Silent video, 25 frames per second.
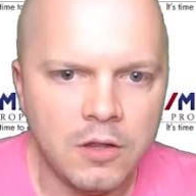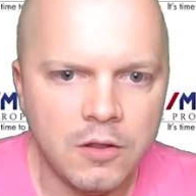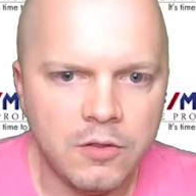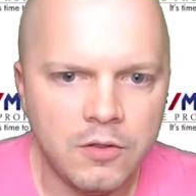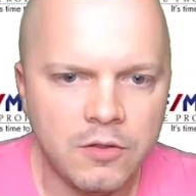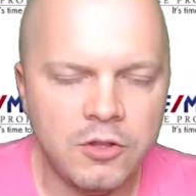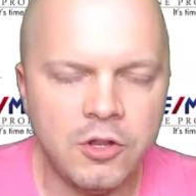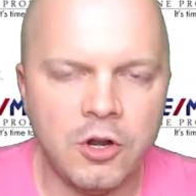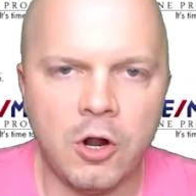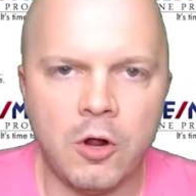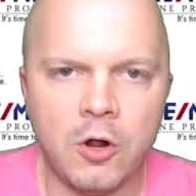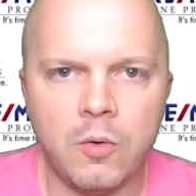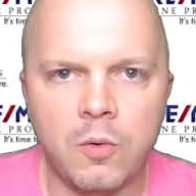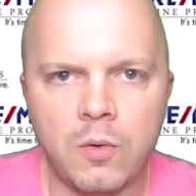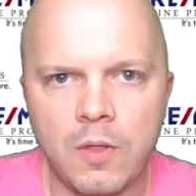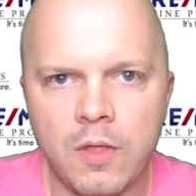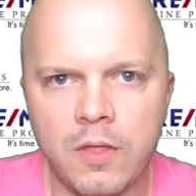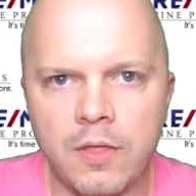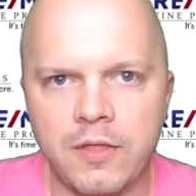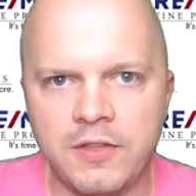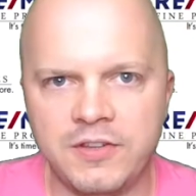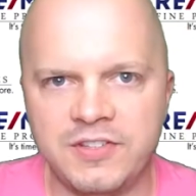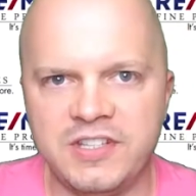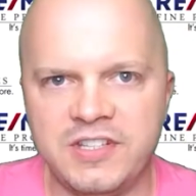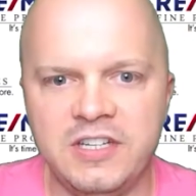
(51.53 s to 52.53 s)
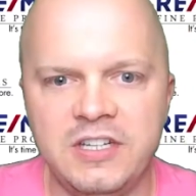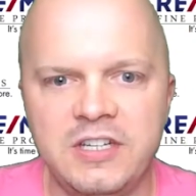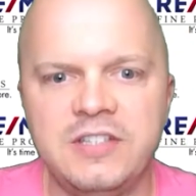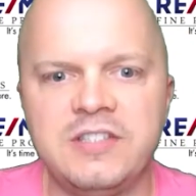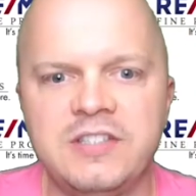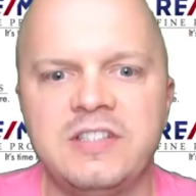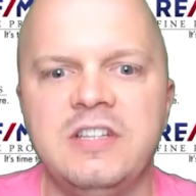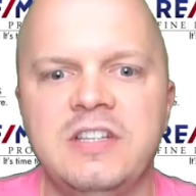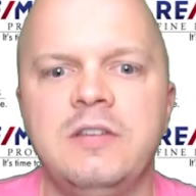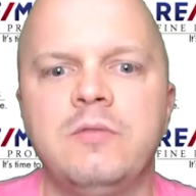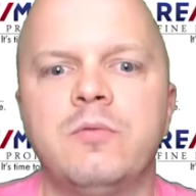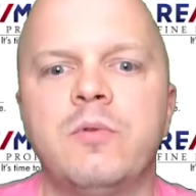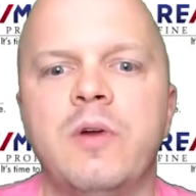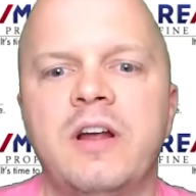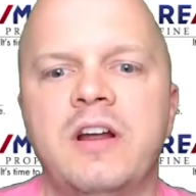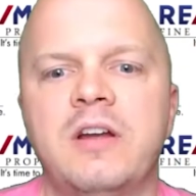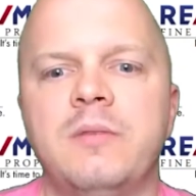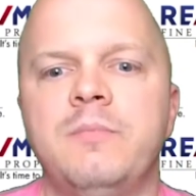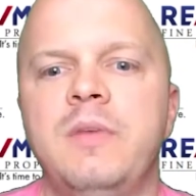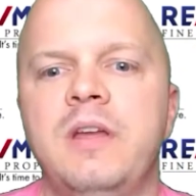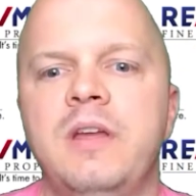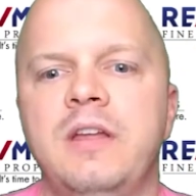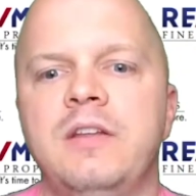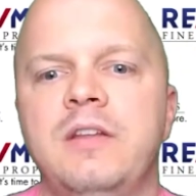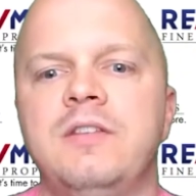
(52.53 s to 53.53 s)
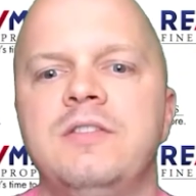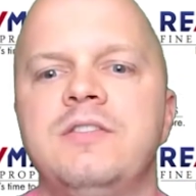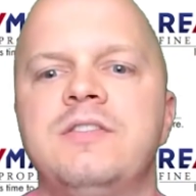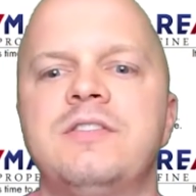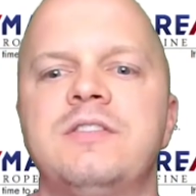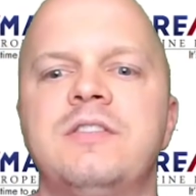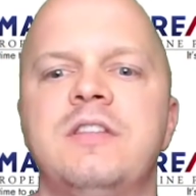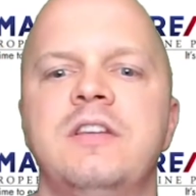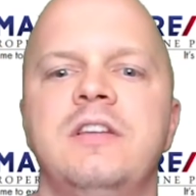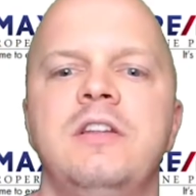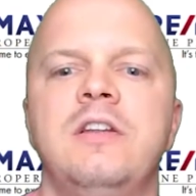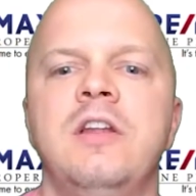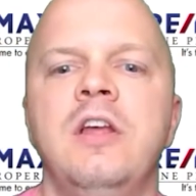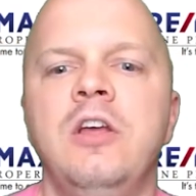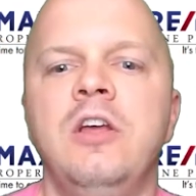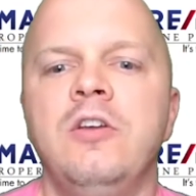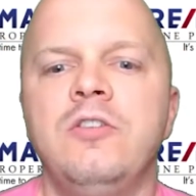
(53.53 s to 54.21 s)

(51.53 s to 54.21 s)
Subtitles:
CDC recommends that